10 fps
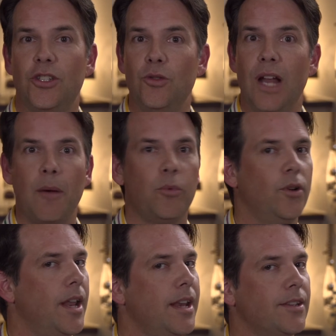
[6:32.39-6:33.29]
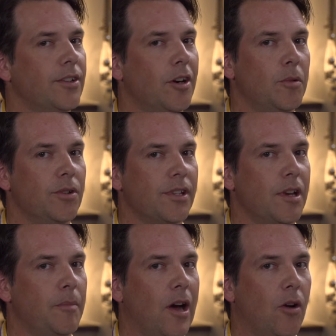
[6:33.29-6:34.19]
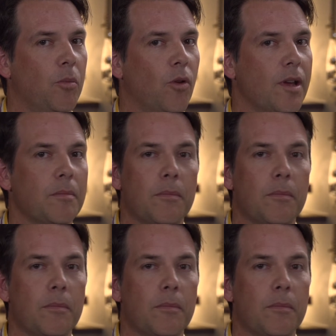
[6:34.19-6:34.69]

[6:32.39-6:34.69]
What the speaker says: Do not put any starburst in a PowerPoint,